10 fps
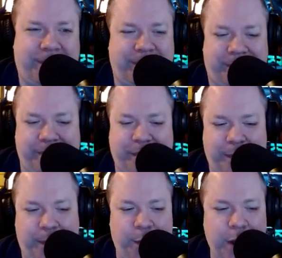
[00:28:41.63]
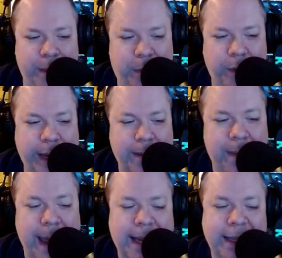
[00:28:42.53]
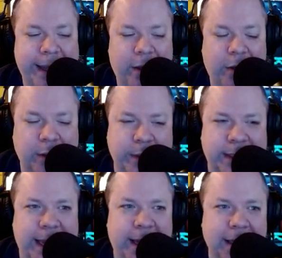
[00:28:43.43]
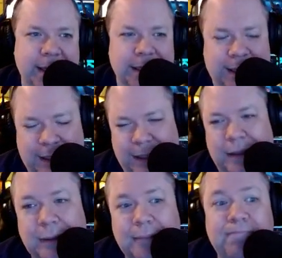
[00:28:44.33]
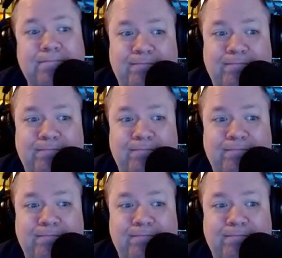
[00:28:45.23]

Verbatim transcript: out. Pull, pulling a Mackendale, as we say. Yes.